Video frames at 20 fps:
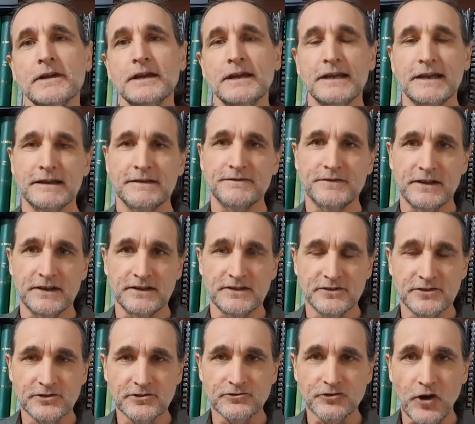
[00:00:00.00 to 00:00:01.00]
if they
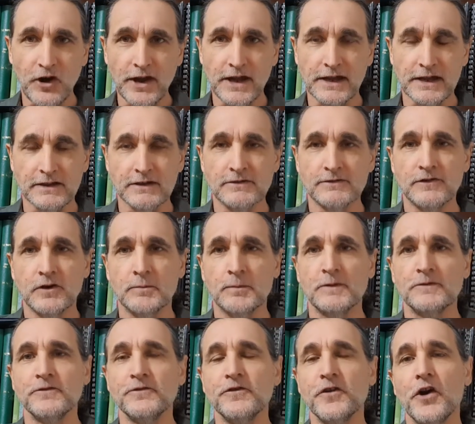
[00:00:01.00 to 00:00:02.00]
stray from a
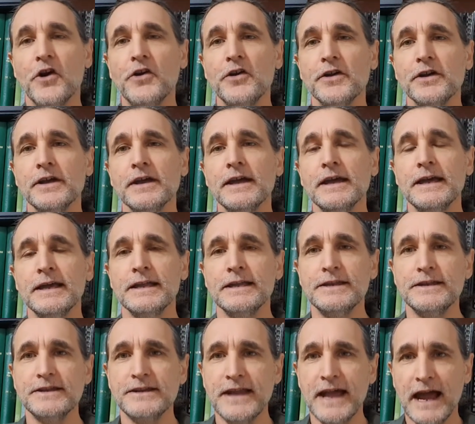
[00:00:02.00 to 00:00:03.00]
very
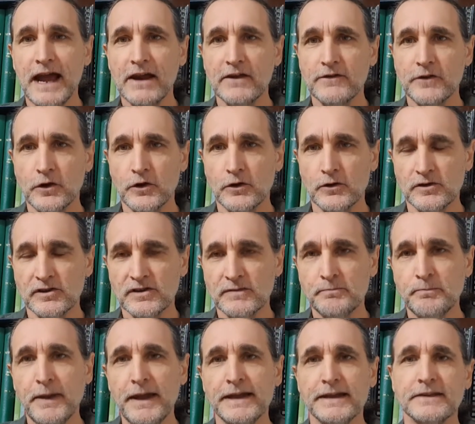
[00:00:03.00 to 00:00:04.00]
narrow
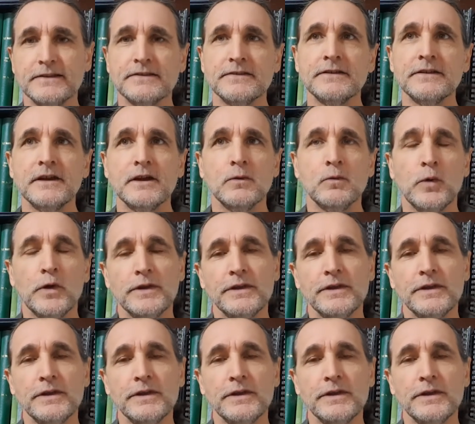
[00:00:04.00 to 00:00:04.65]
space where